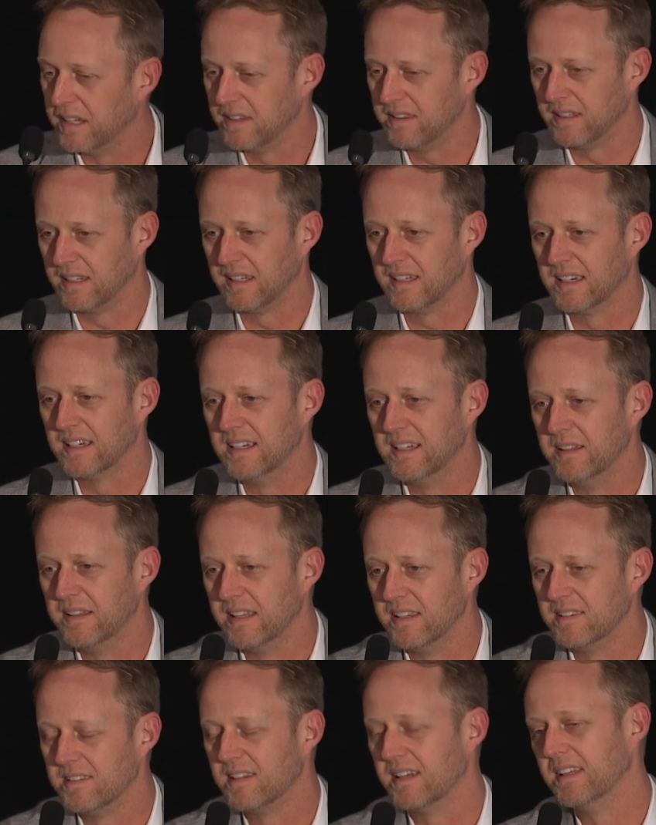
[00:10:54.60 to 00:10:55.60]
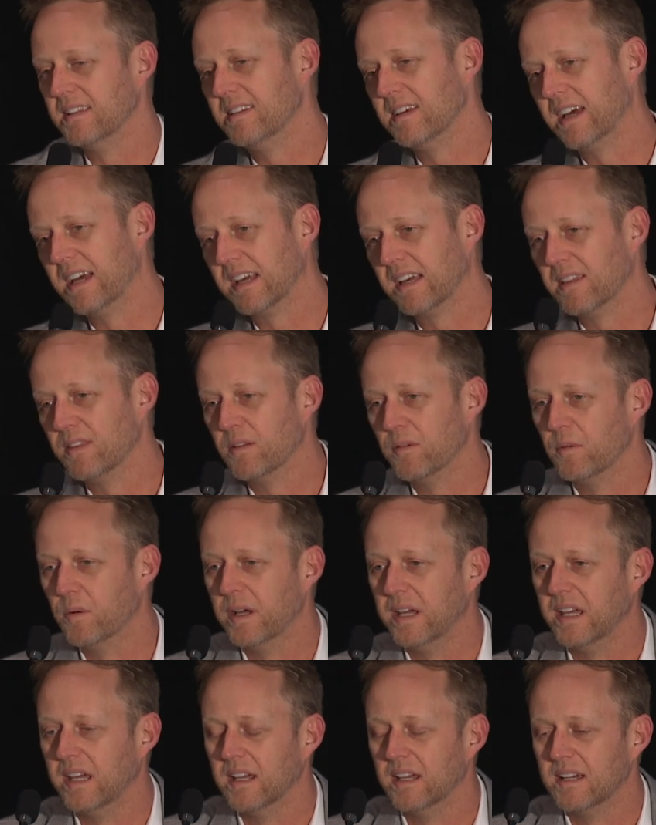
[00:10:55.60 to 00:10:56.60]
I think uh, Insightech and the
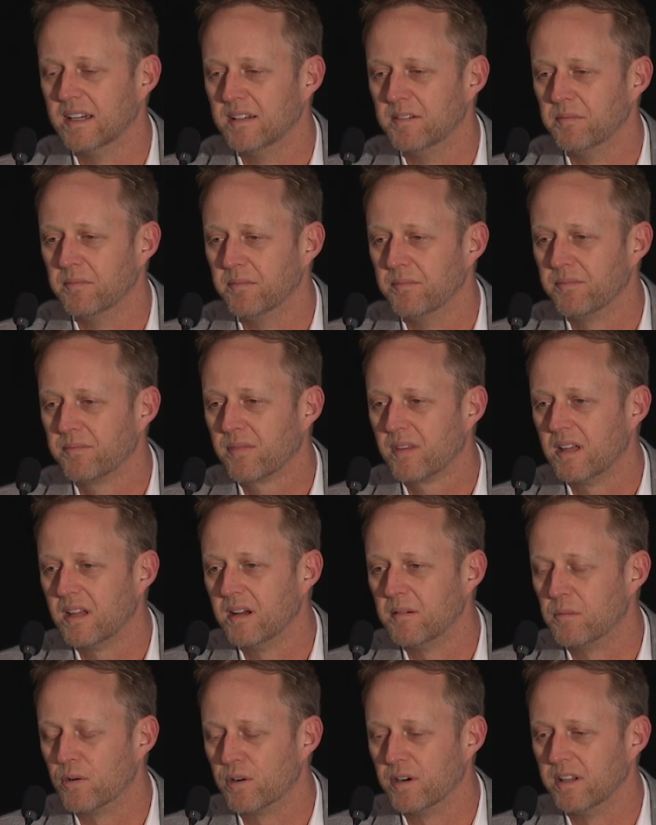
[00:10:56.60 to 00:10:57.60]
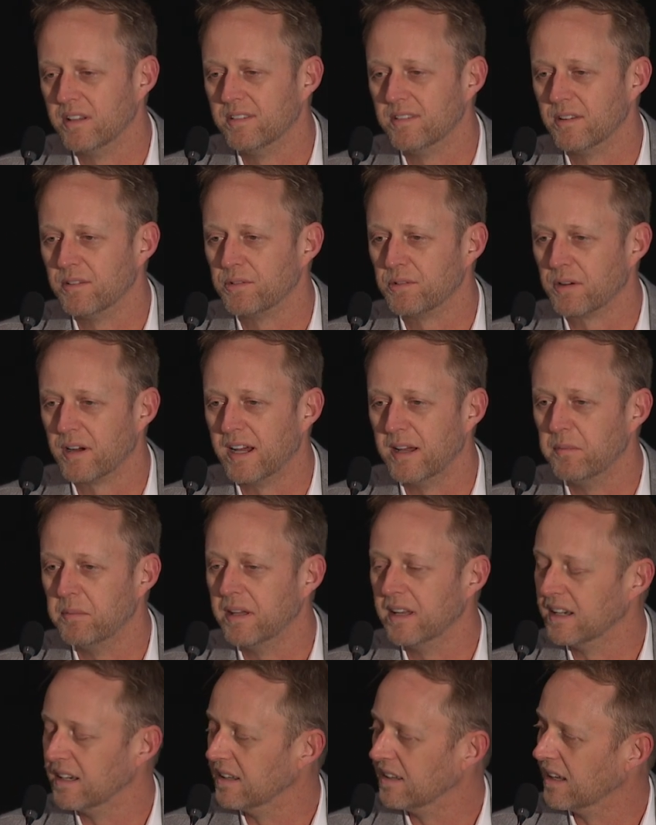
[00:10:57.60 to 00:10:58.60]
way um, uh, Maurice described
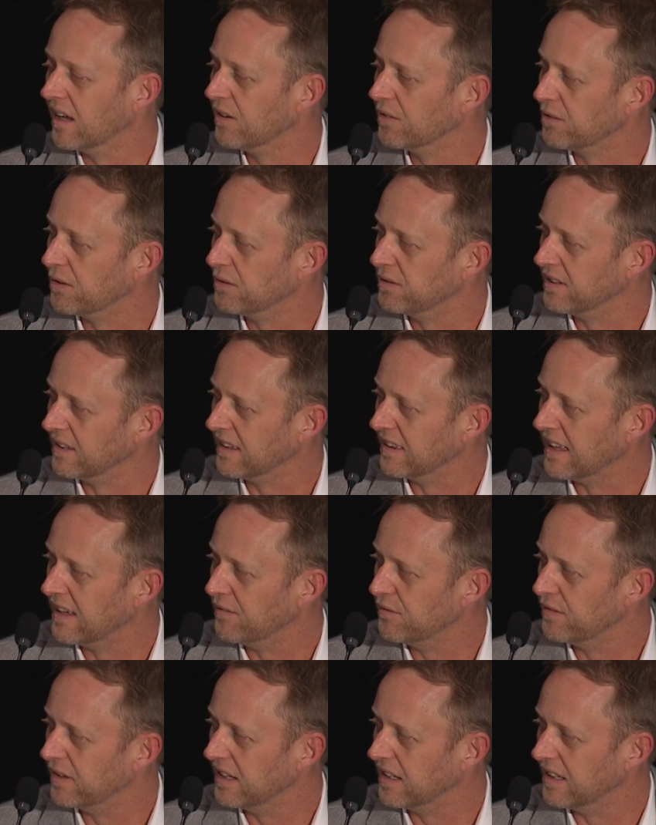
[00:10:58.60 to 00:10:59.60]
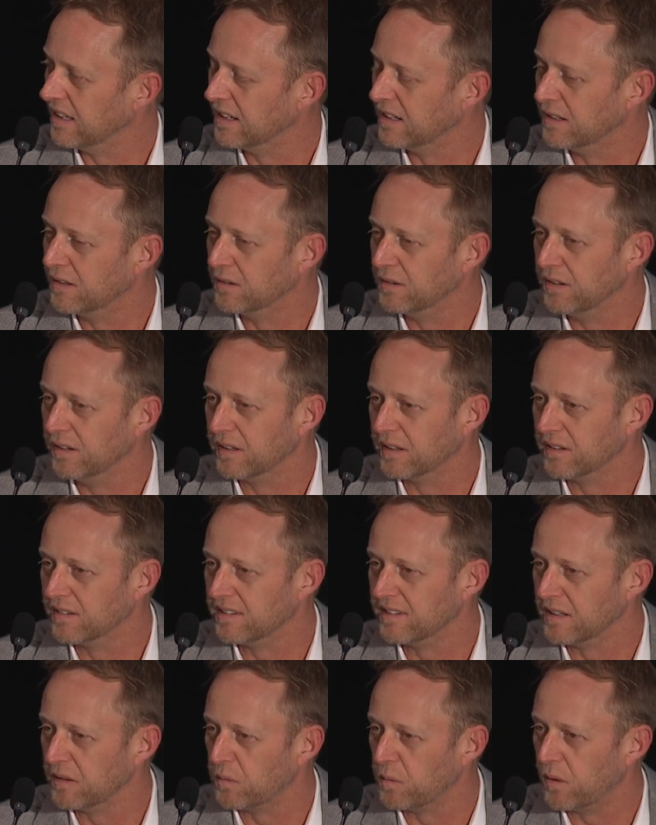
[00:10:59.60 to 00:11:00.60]
it, and also seeing that video, you can
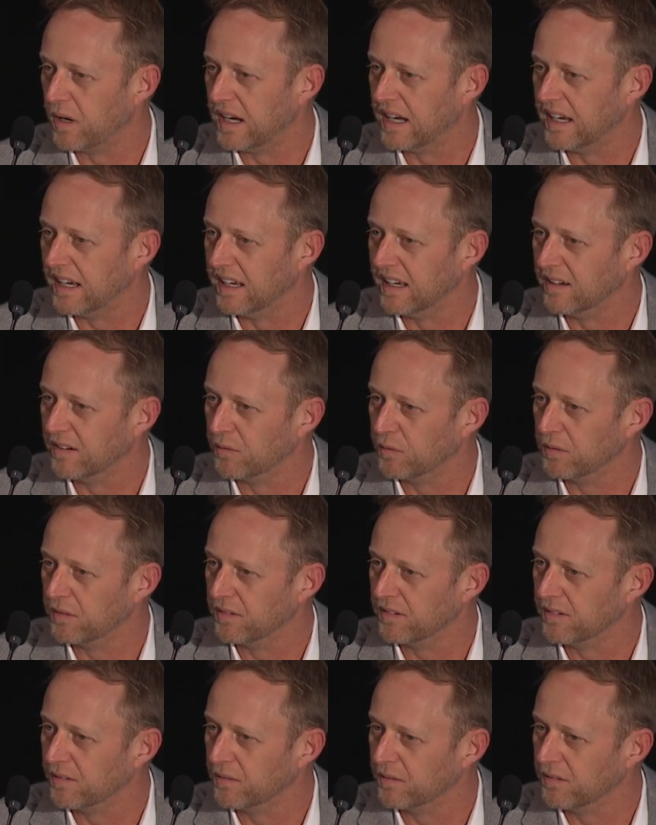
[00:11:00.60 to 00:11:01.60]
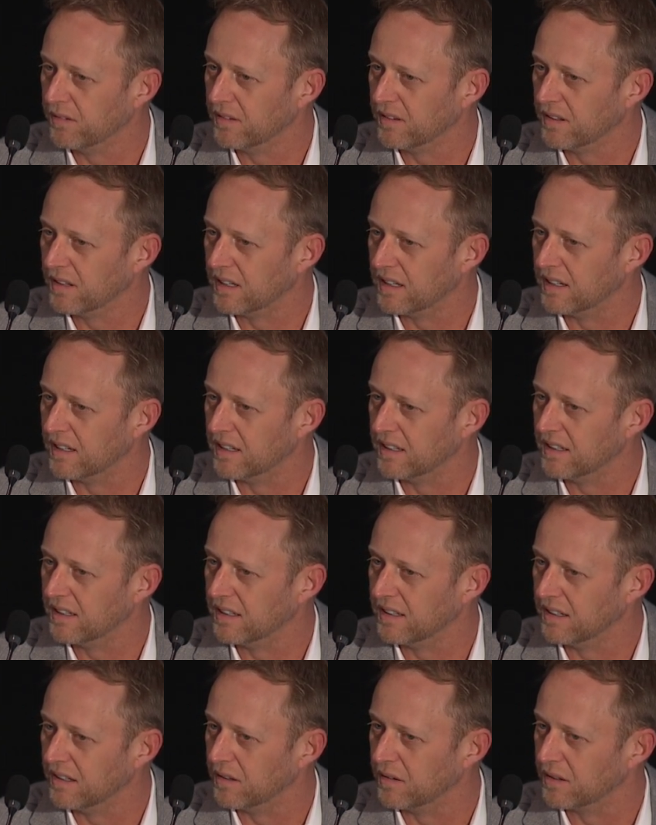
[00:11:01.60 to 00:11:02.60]
see why uh,
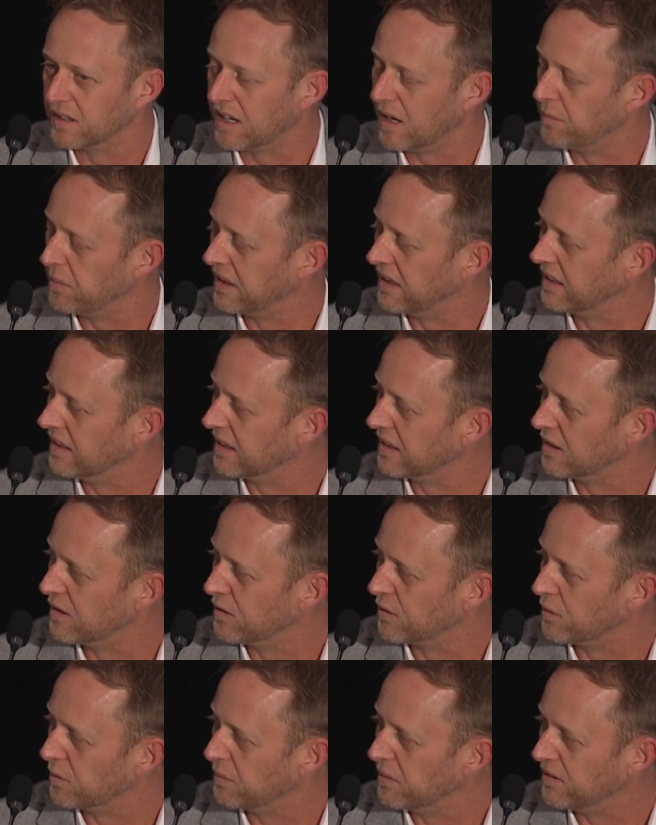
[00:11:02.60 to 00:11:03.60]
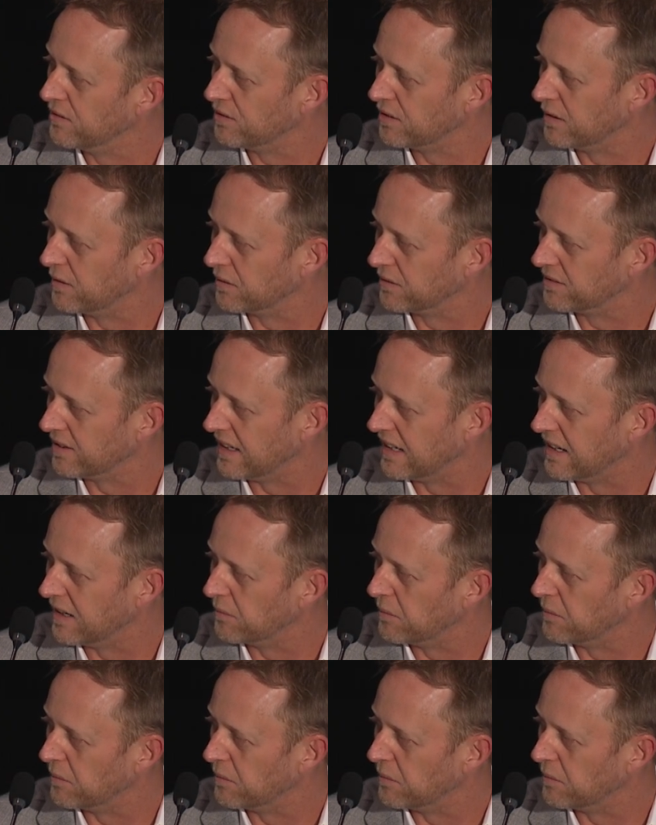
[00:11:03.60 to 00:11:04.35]
you know a company like Coke would be so excited